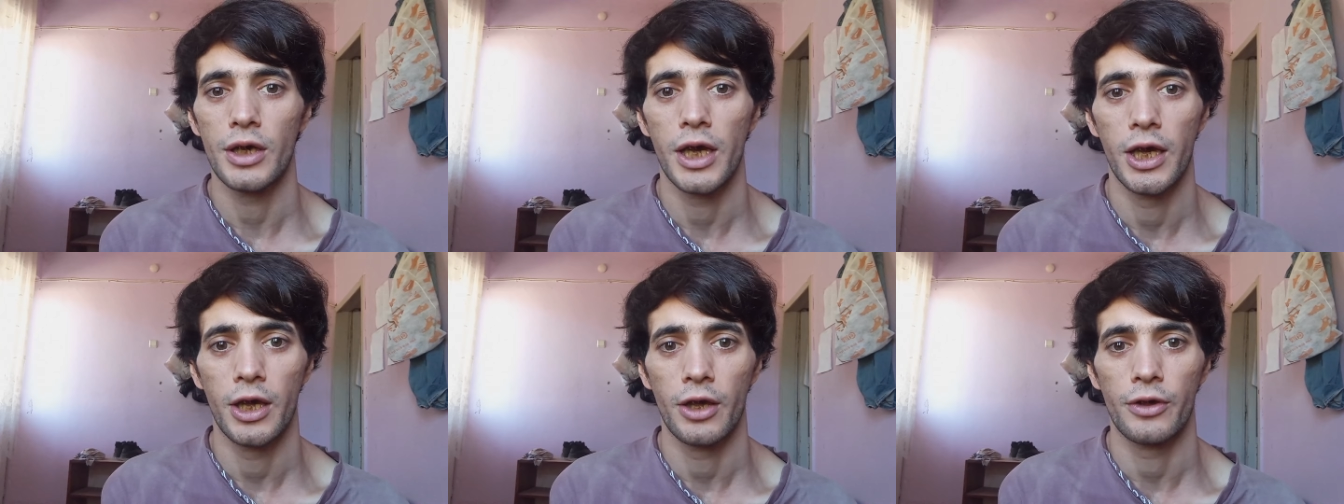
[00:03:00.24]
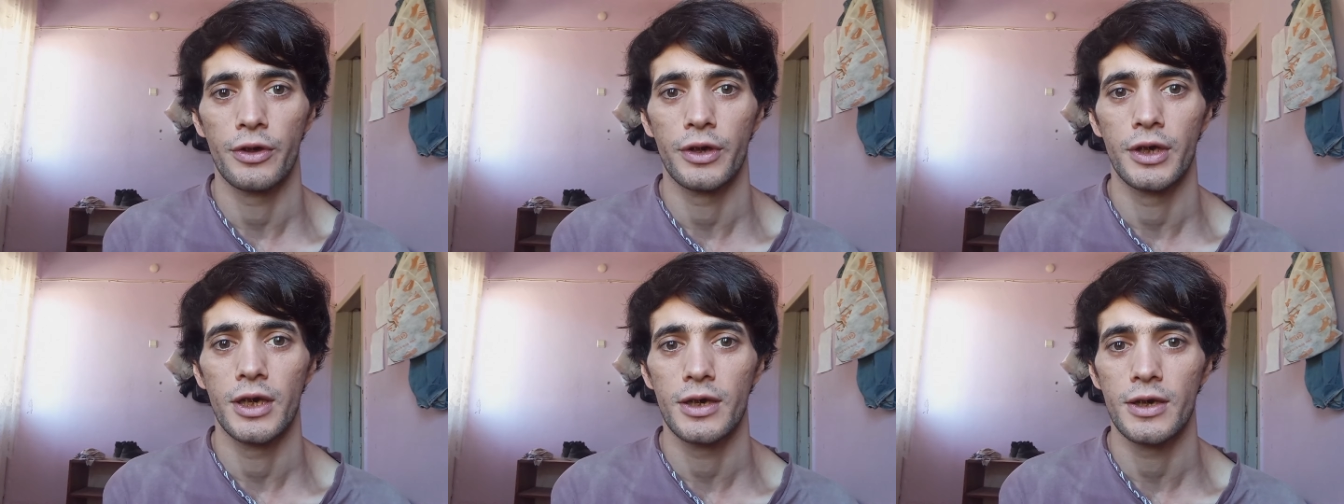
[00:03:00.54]

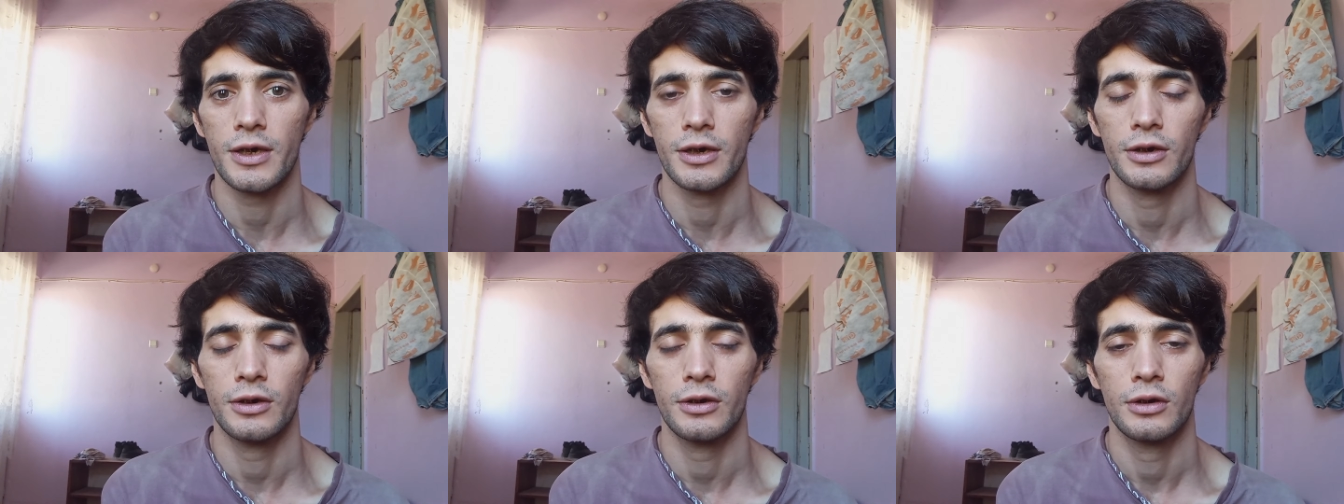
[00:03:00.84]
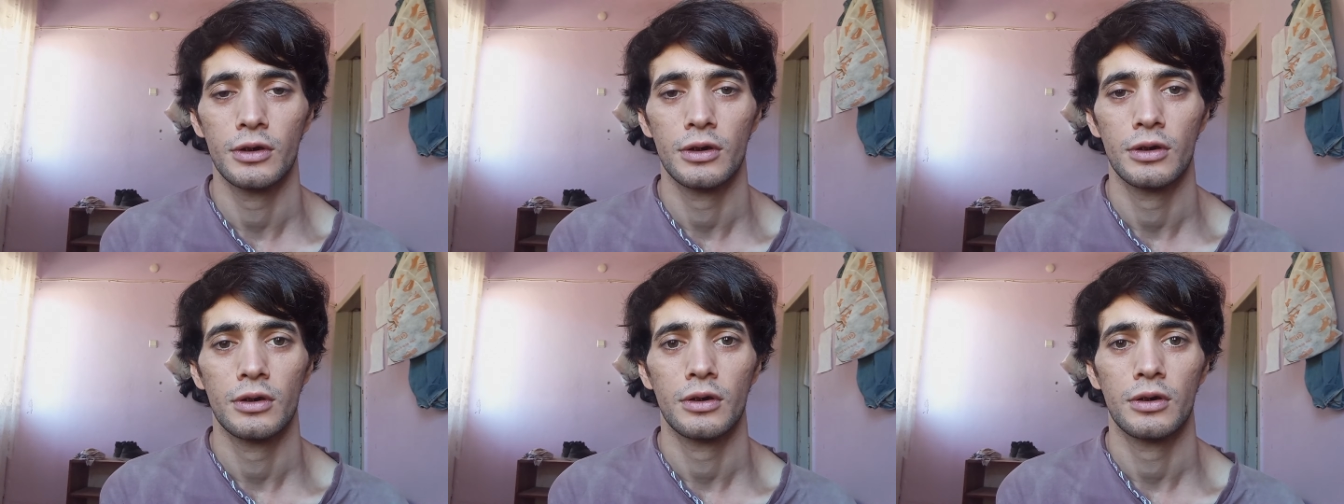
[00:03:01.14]
health isn't
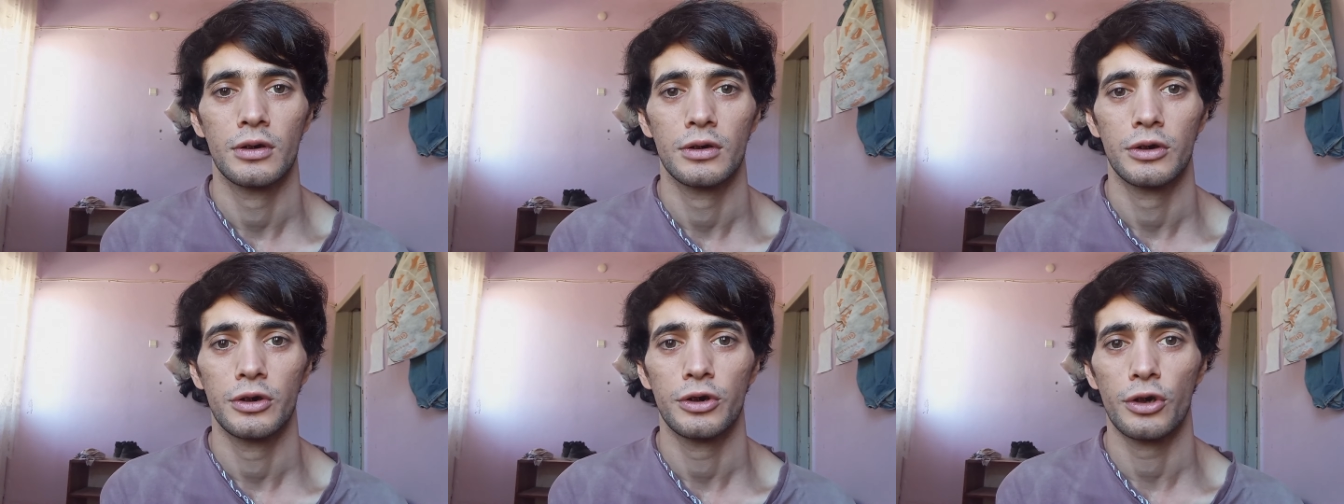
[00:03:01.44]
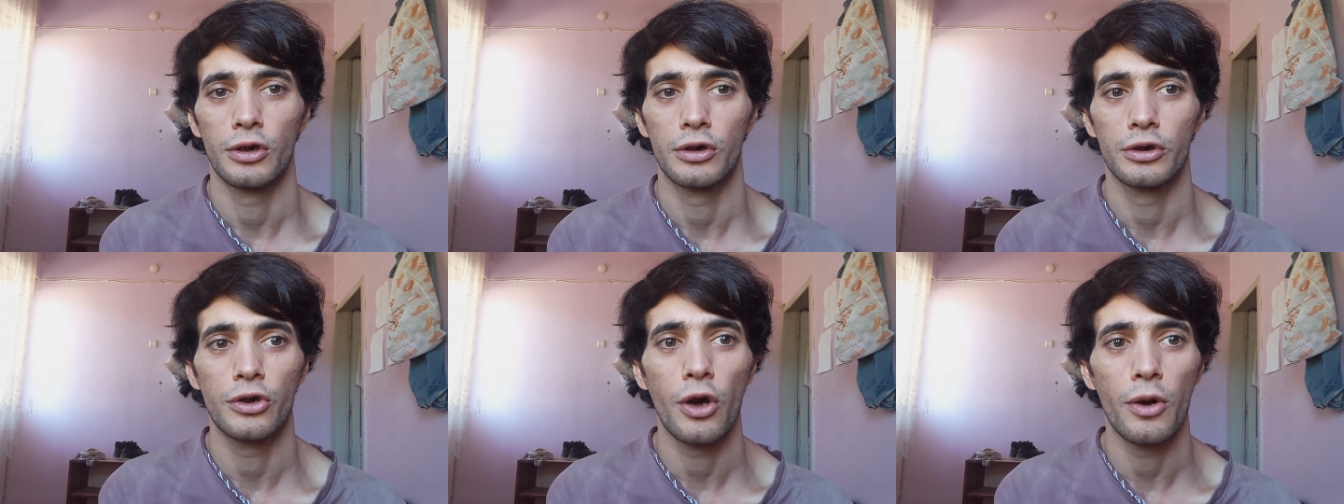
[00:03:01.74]

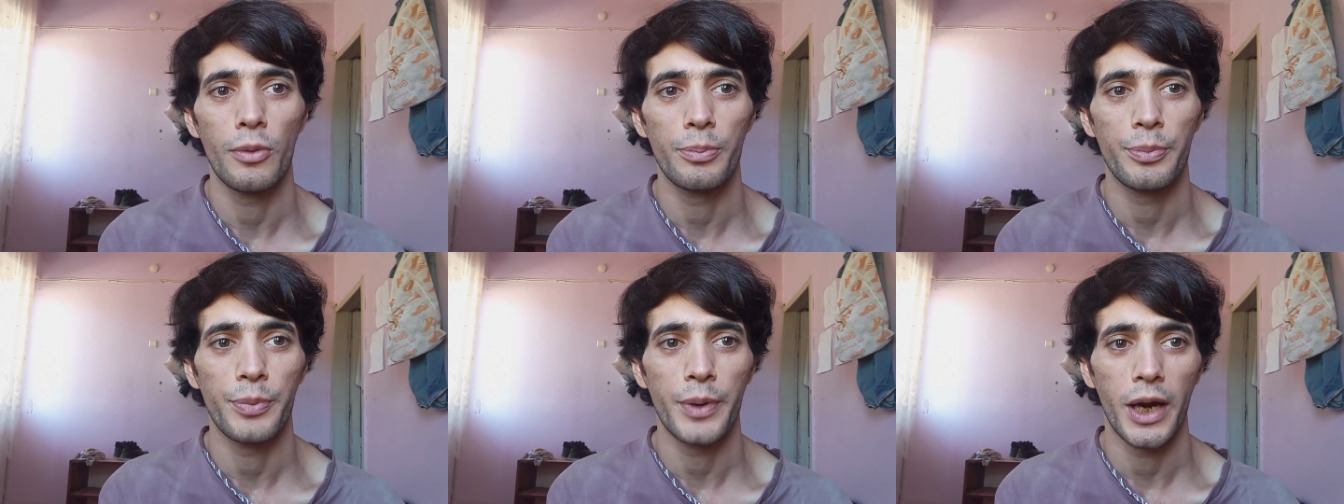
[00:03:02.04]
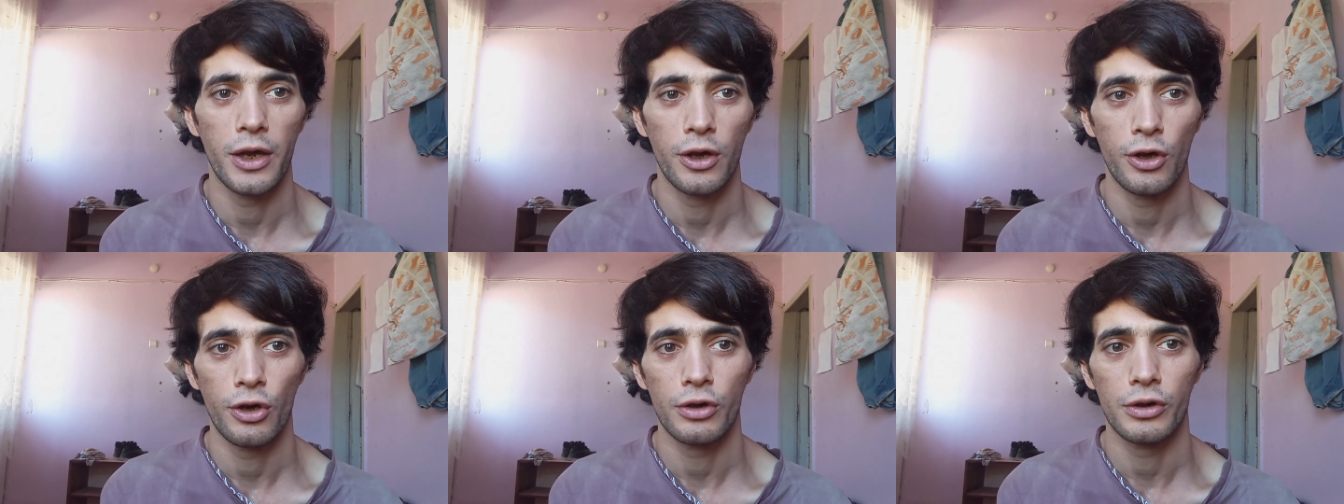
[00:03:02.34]
your top
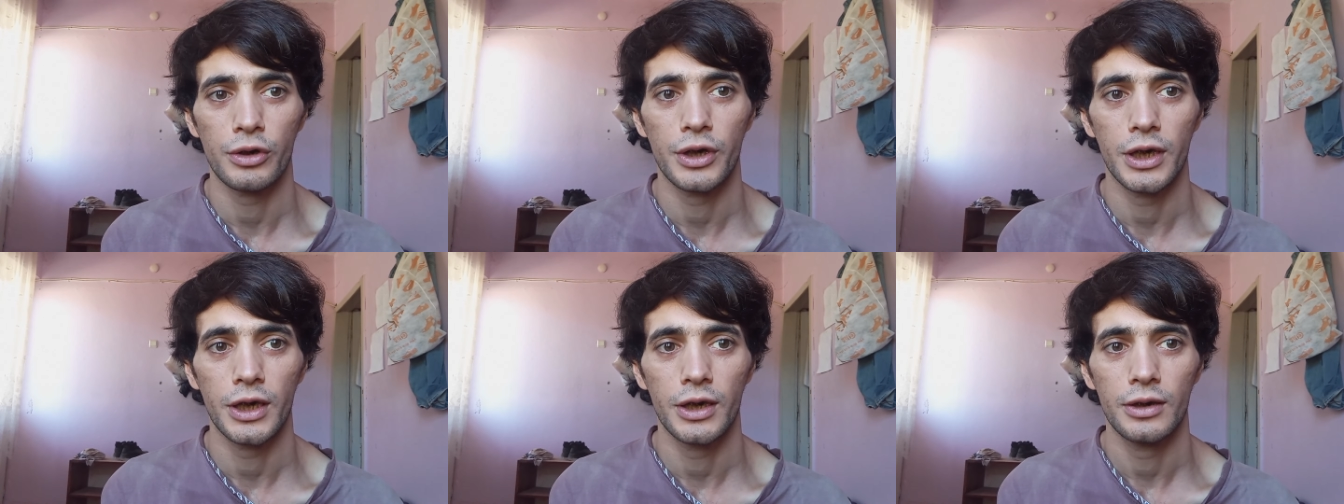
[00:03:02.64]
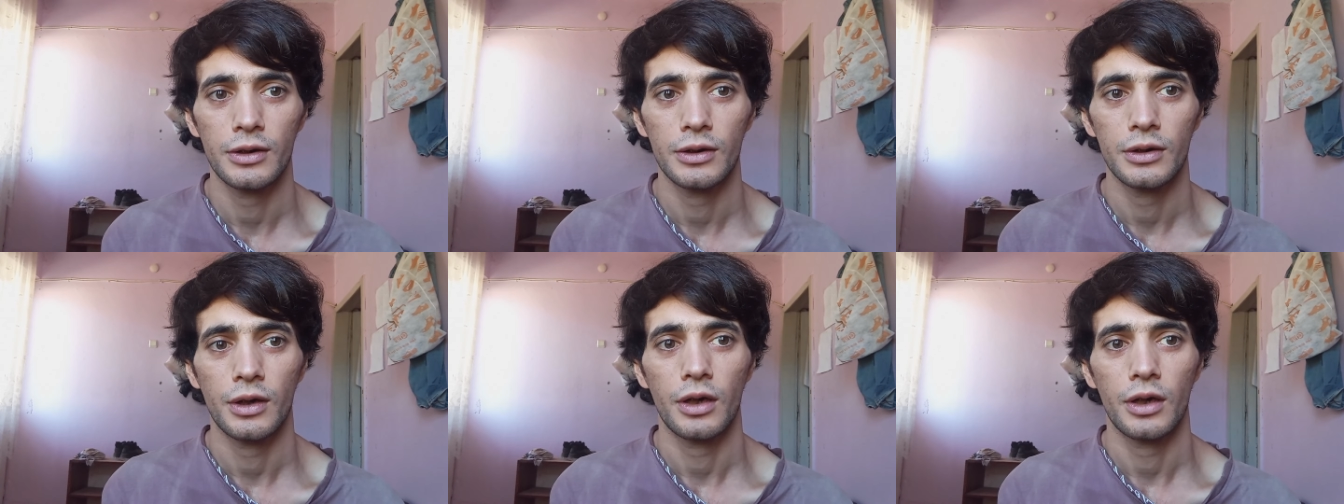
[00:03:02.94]
priority